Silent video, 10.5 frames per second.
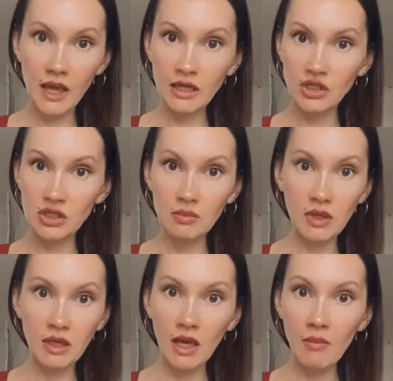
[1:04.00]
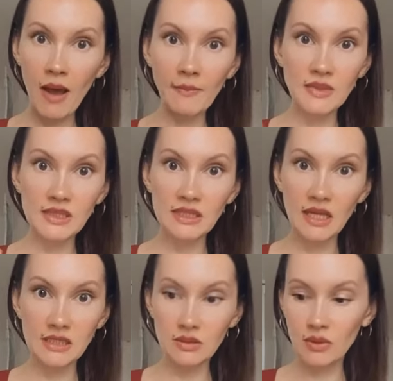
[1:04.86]
I just became
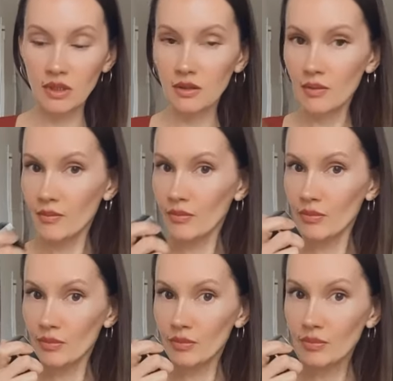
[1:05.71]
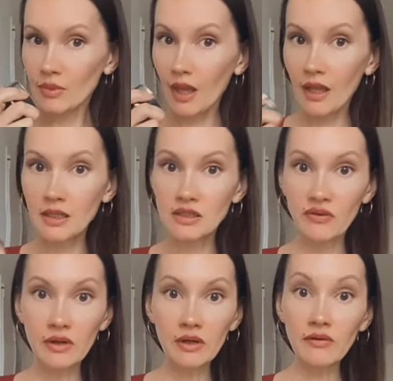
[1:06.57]
obsessed with it. And it's
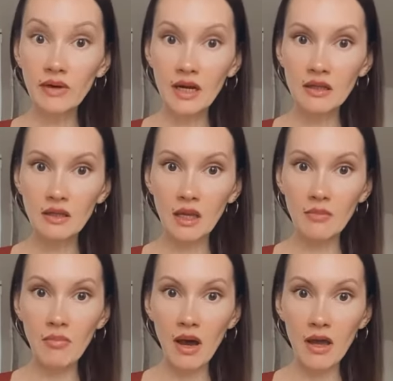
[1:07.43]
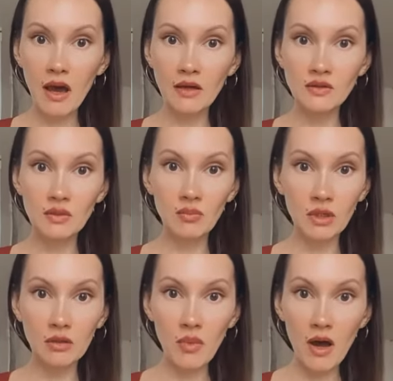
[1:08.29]
very rare that I buy 100
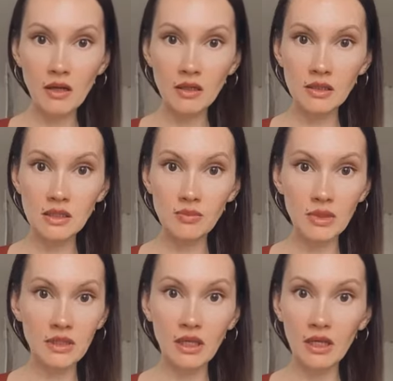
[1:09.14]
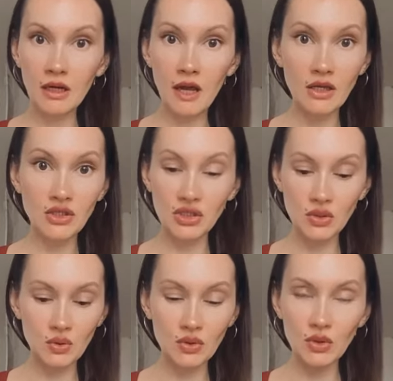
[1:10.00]
ml bottles, but here I just
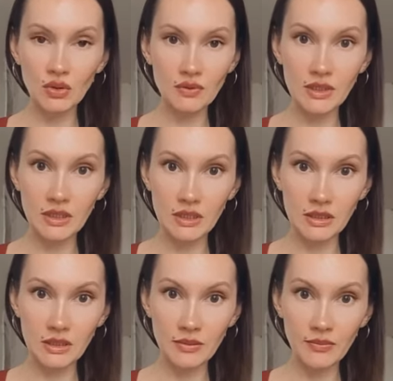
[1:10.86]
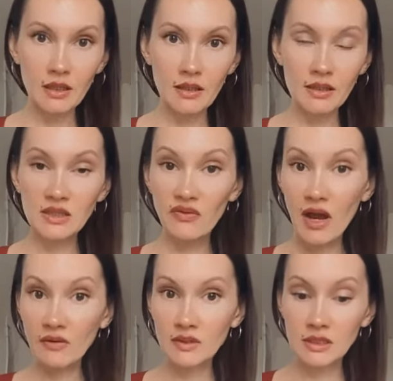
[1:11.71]
could not resist. This
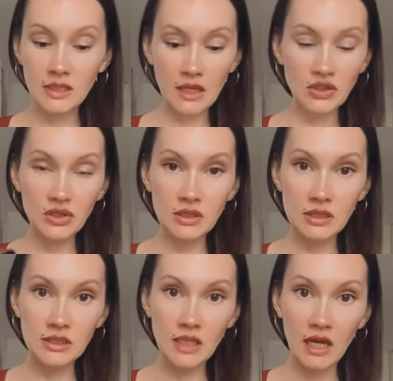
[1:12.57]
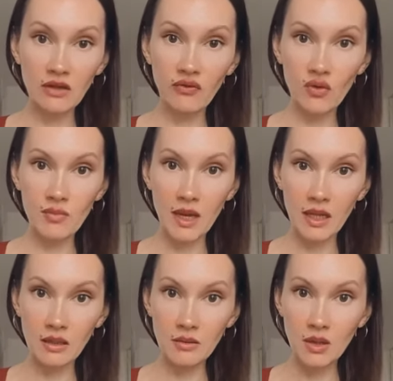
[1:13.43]
fragrance is actually designed for
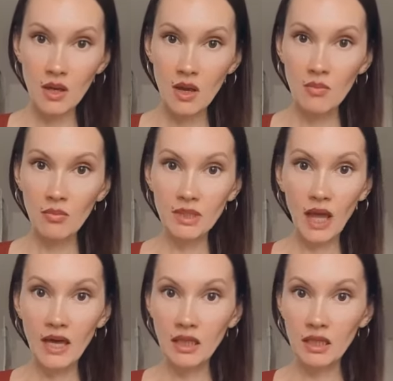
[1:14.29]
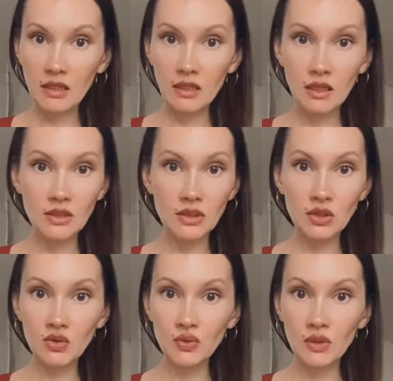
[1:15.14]
men, but I think it's
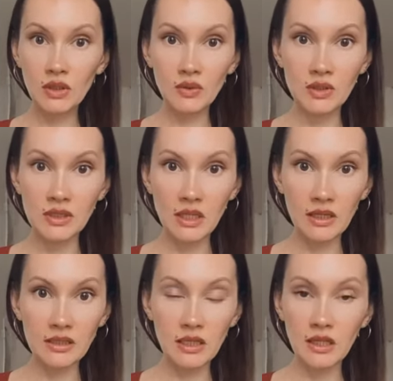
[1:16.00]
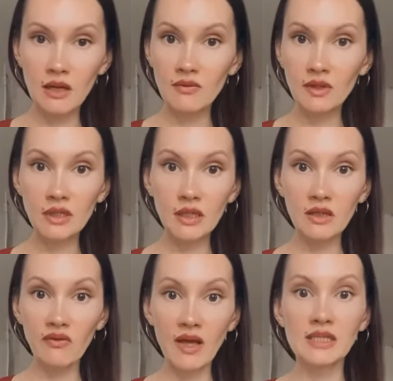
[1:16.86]
truly unisex and I really
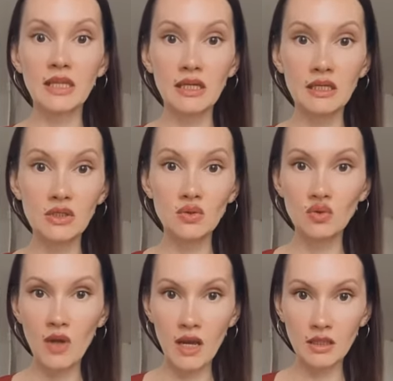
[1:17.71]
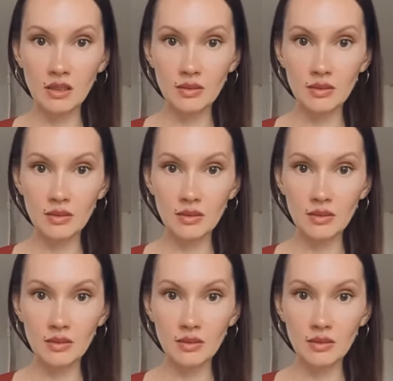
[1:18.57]
advise ladies to try it.